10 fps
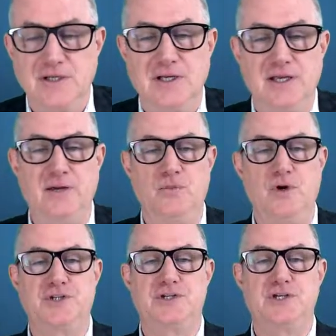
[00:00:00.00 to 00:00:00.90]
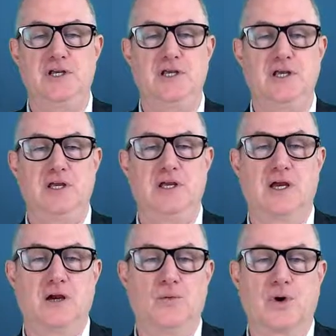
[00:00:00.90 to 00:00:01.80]
in which
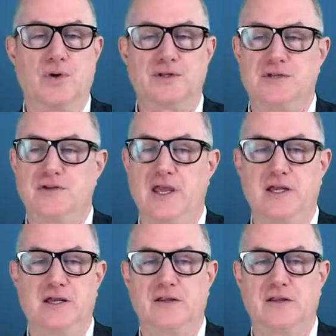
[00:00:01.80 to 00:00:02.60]
we're going to take